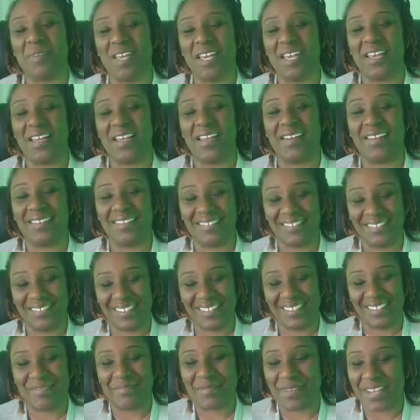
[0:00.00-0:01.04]
Amen.
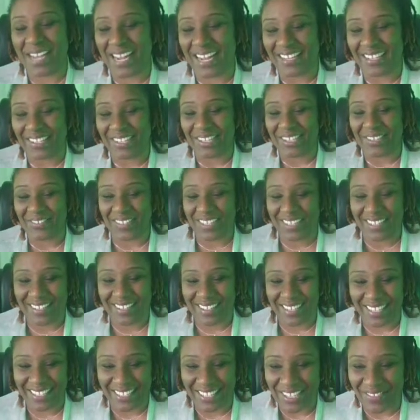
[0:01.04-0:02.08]
Amen. I love it.
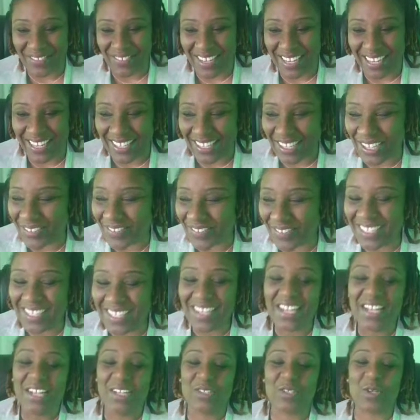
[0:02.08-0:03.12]
I love it. I love it.
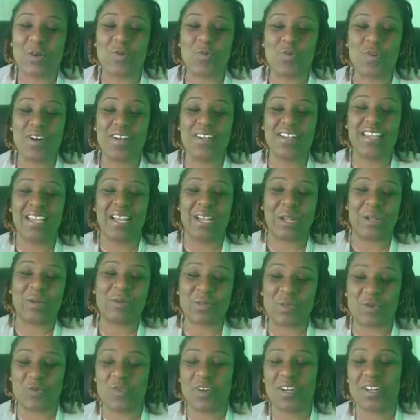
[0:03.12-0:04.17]
So, what in
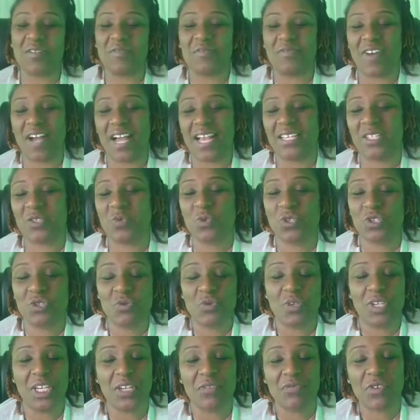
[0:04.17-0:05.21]
closing, what advice would you
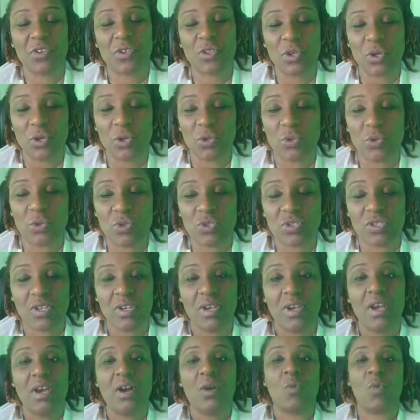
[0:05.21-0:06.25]
give to those
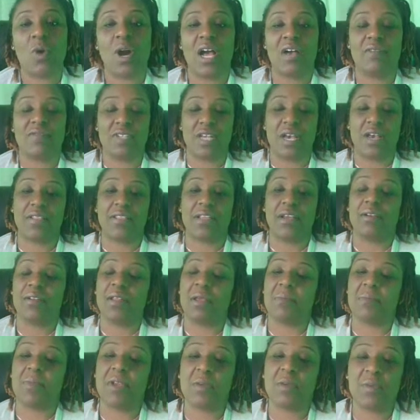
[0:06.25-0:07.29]
wives out there
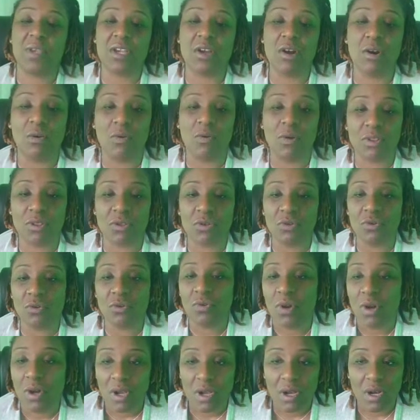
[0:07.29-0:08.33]
that may be going through
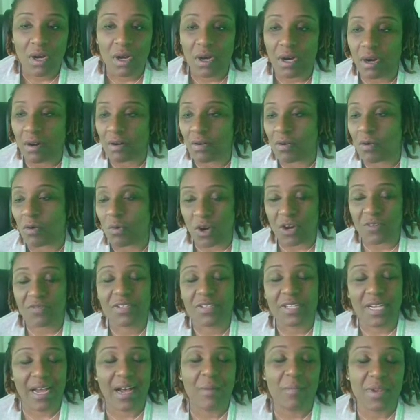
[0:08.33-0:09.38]
a rough
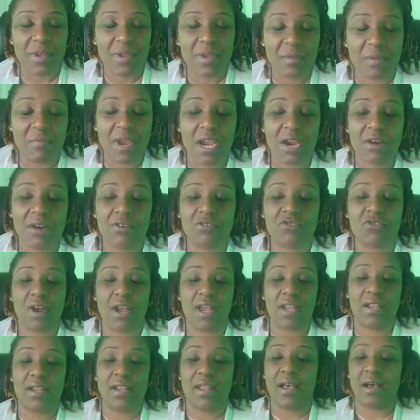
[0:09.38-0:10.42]
time in their marriage
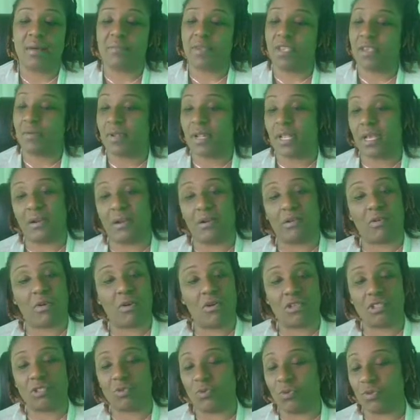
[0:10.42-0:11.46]
right now? Maybe they're at a
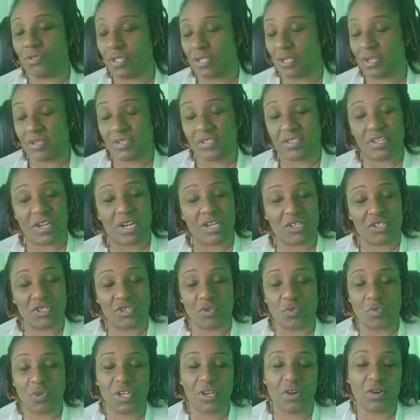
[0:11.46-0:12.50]
crossroads or they're just not sure
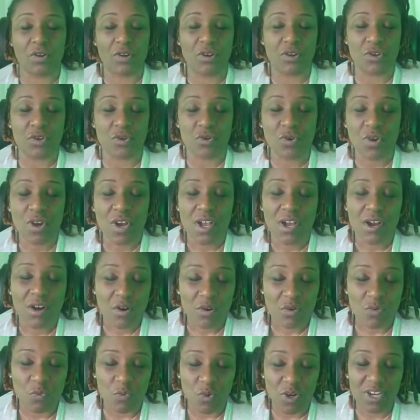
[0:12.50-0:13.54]
what they're going to do.
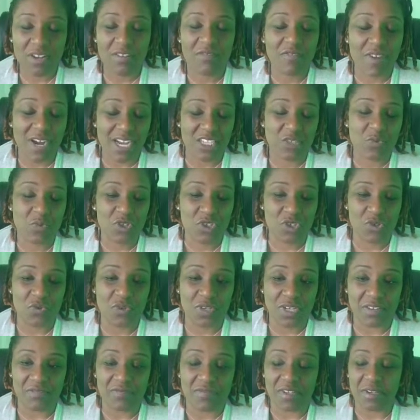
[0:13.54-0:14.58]
What advice would you
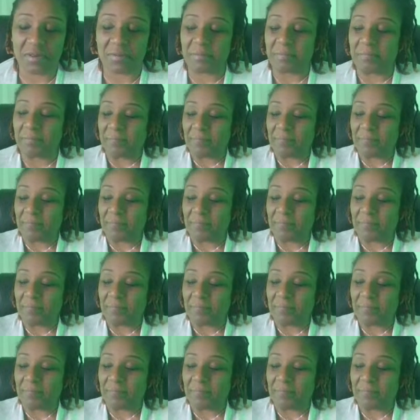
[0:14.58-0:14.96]
give them?